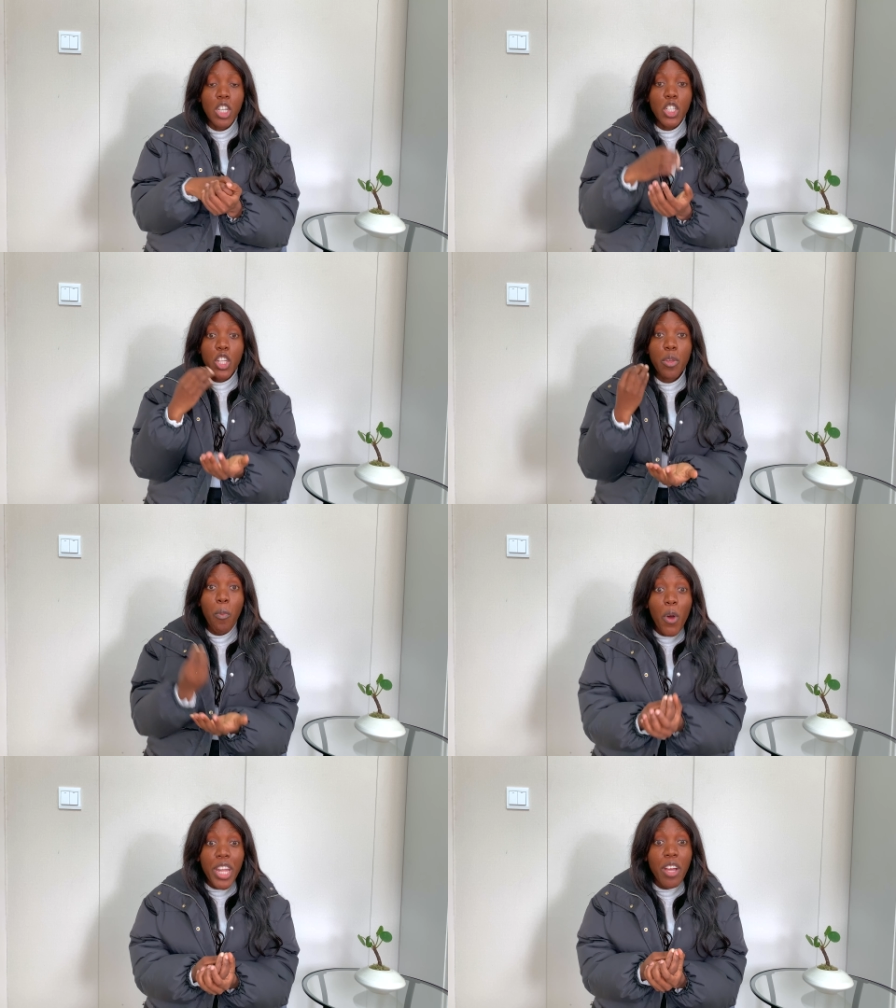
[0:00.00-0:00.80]
So the
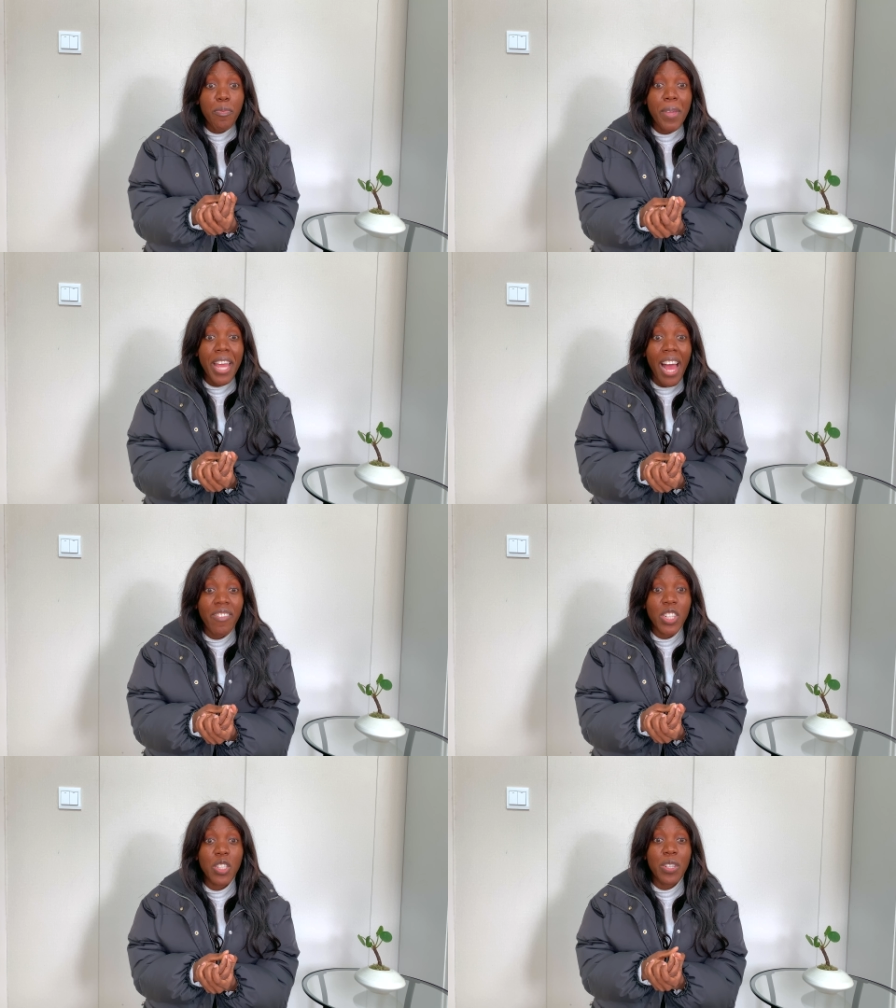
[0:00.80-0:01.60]
morning of me
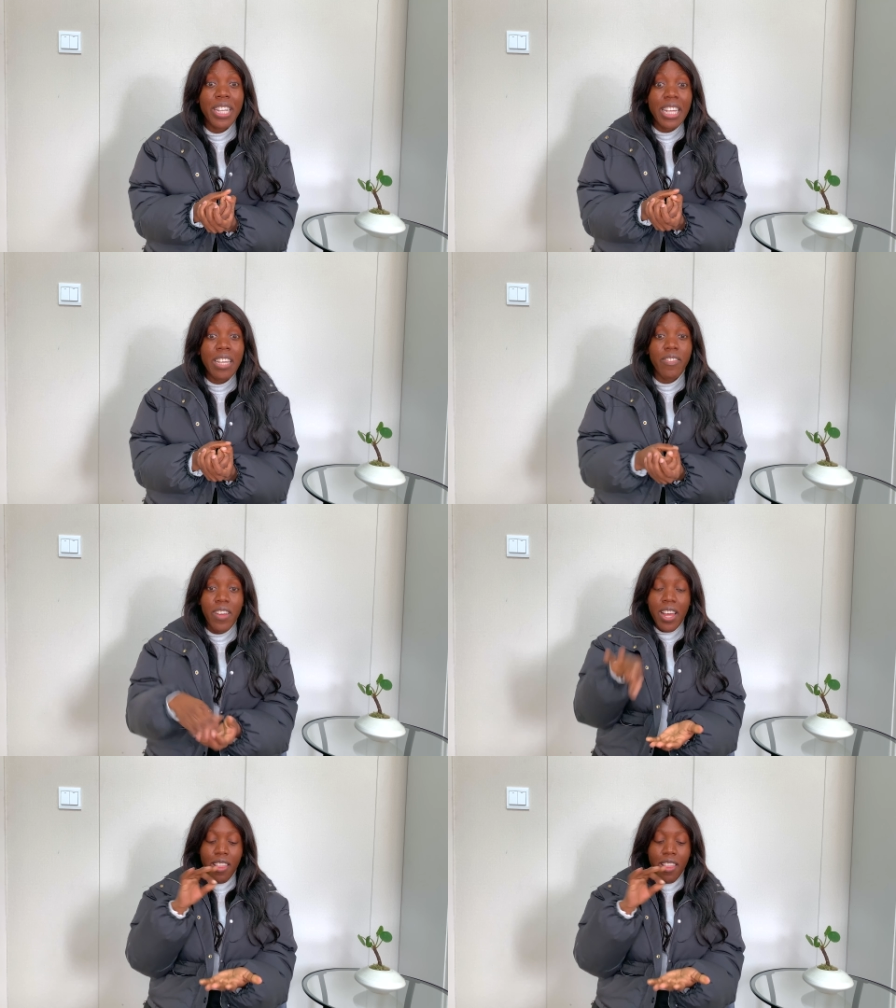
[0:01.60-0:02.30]
having to leave,